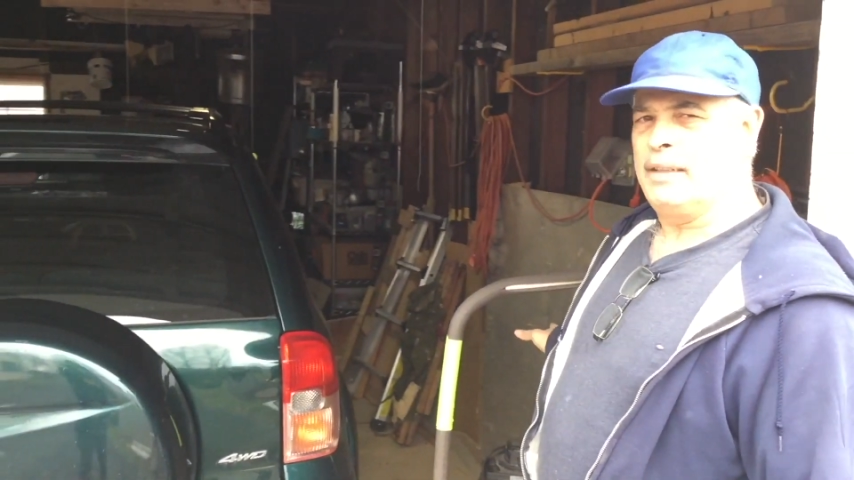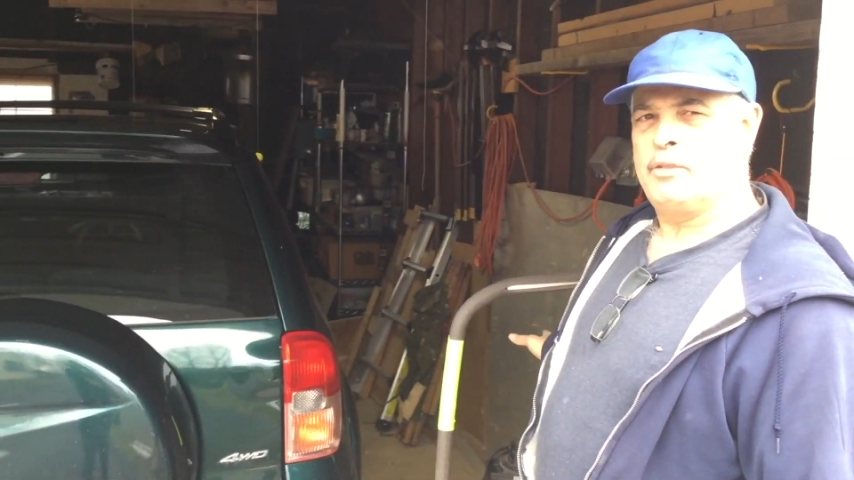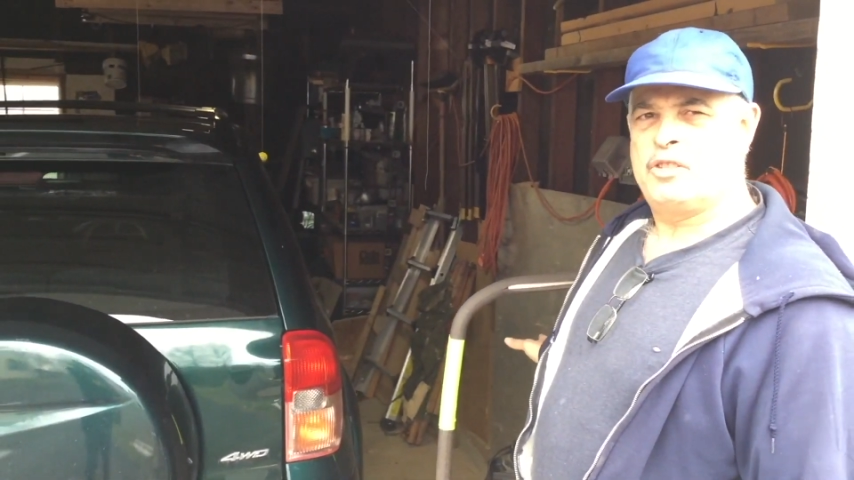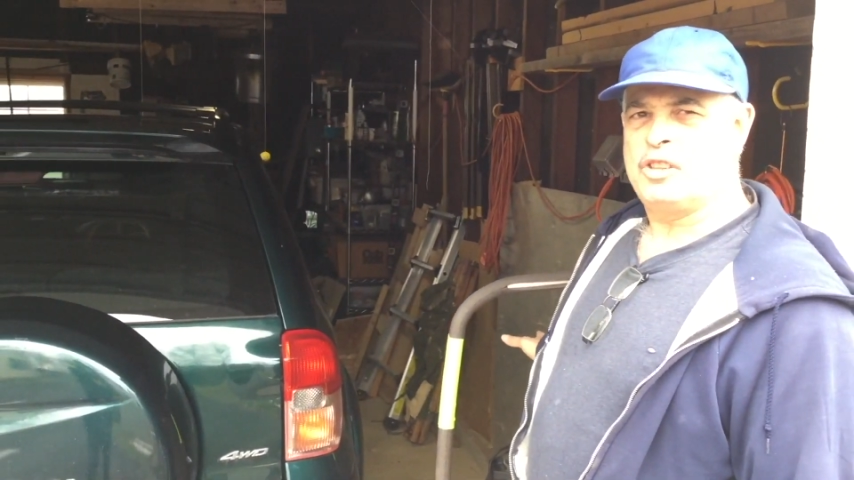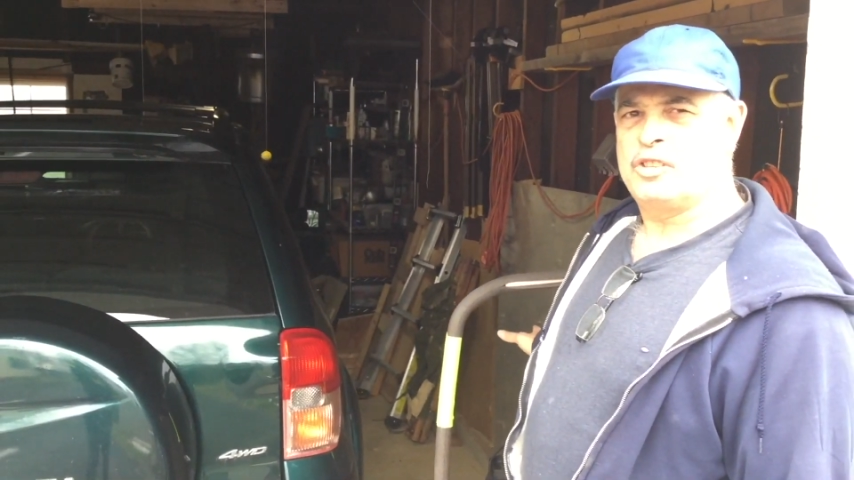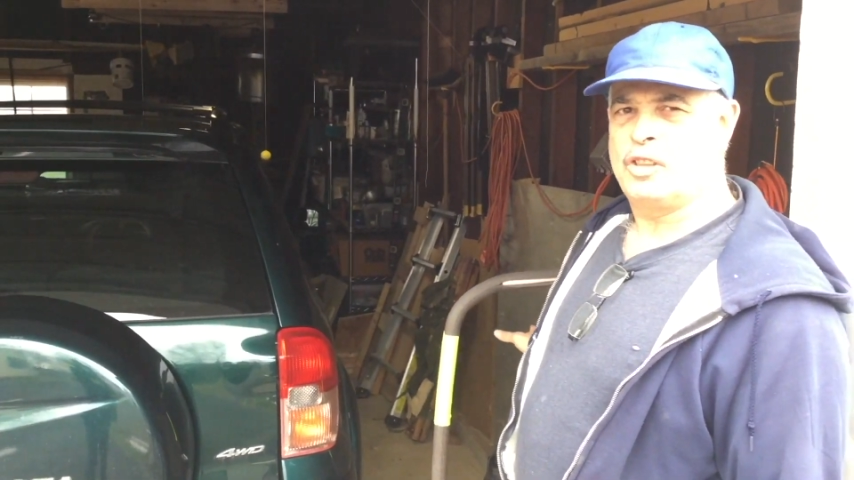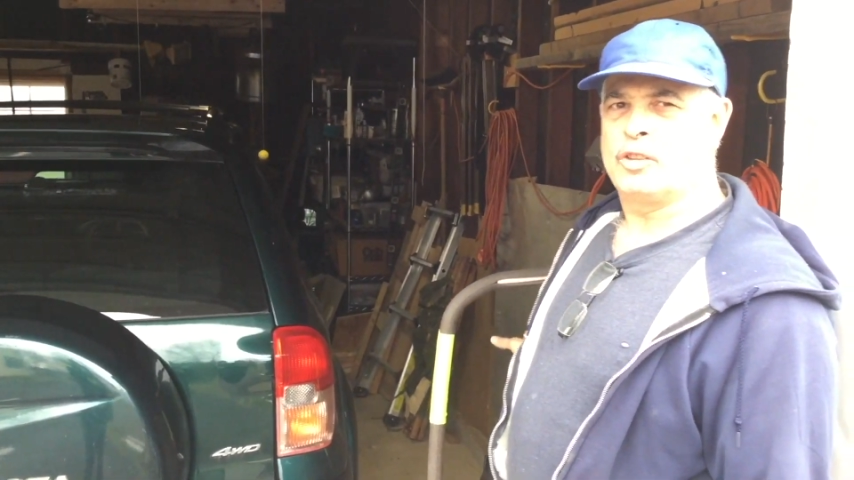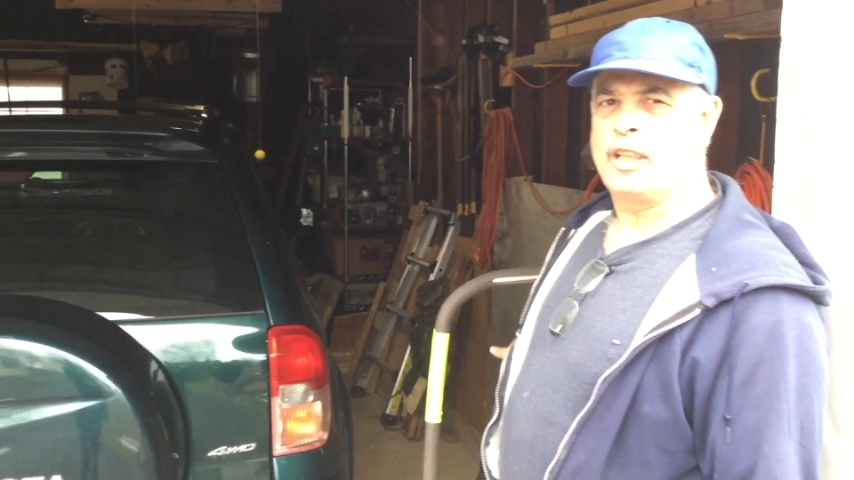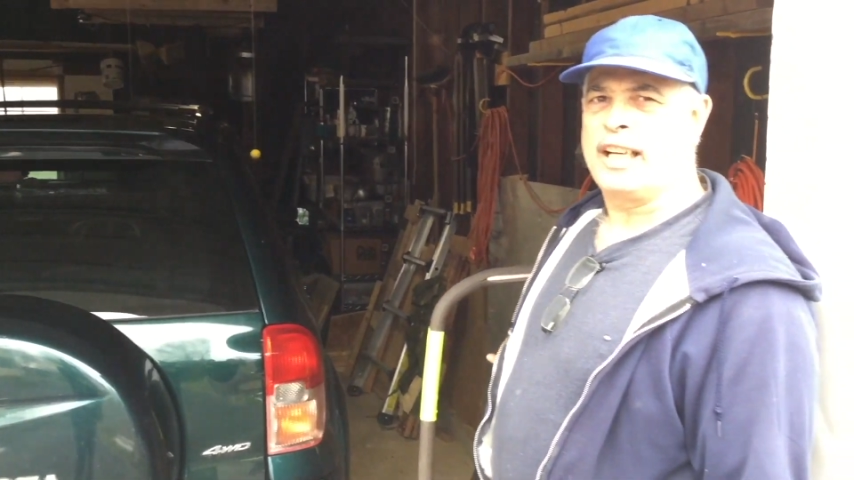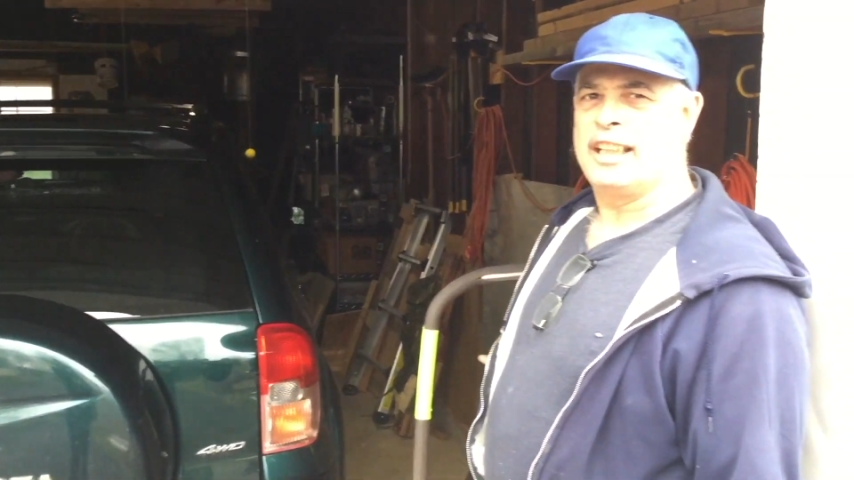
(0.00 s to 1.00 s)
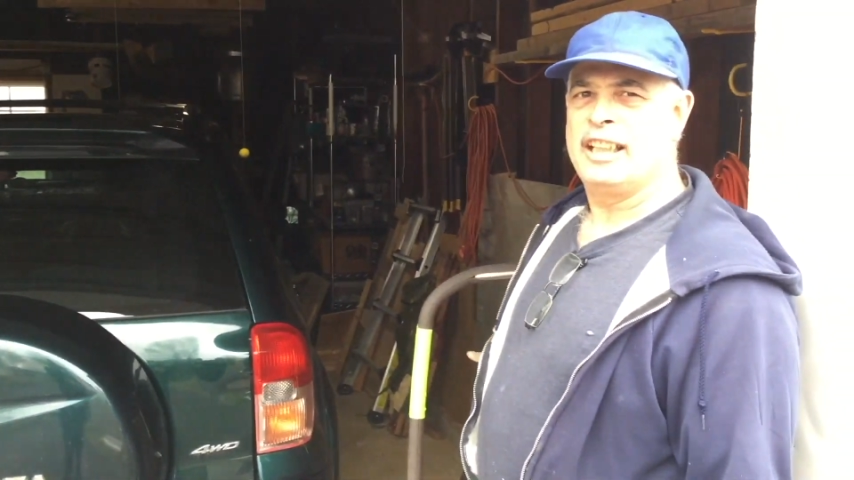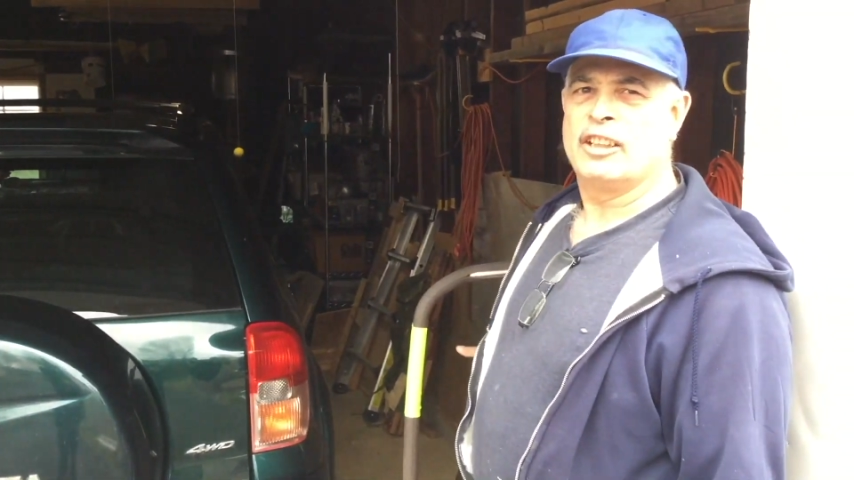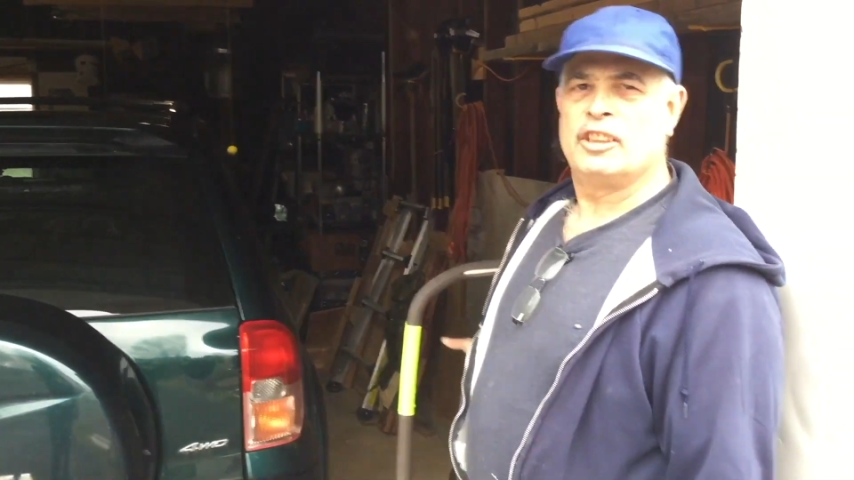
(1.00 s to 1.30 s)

it was just so crowded here,